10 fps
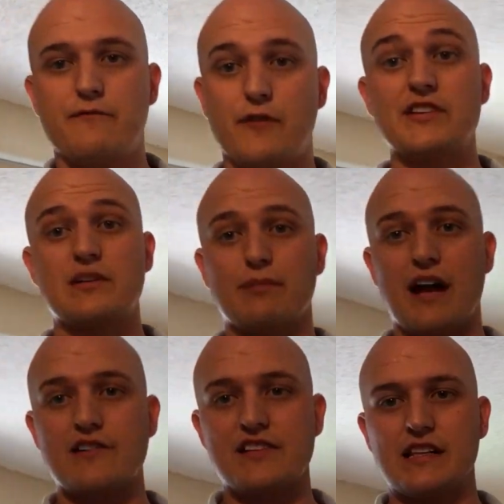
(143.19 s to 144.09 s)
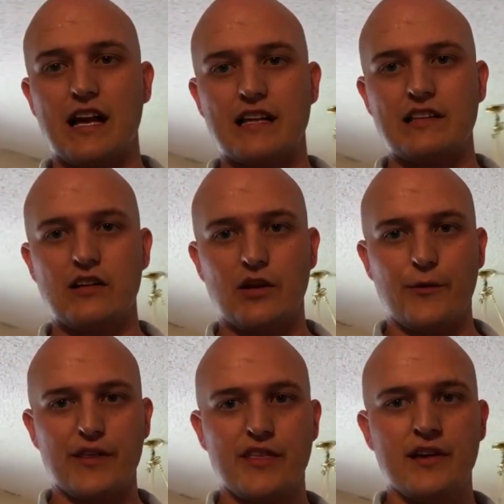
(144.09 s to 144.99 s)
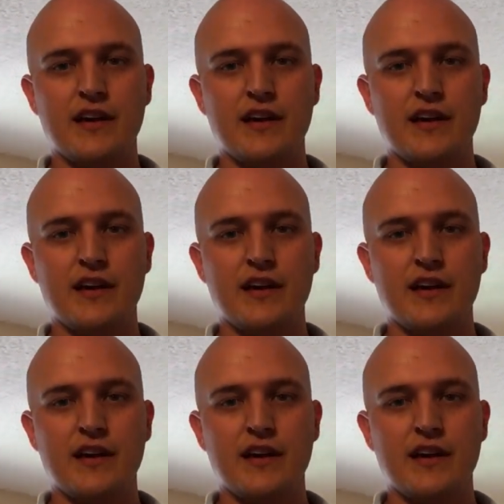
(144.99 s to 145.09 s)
from the suppliers they like dealing with.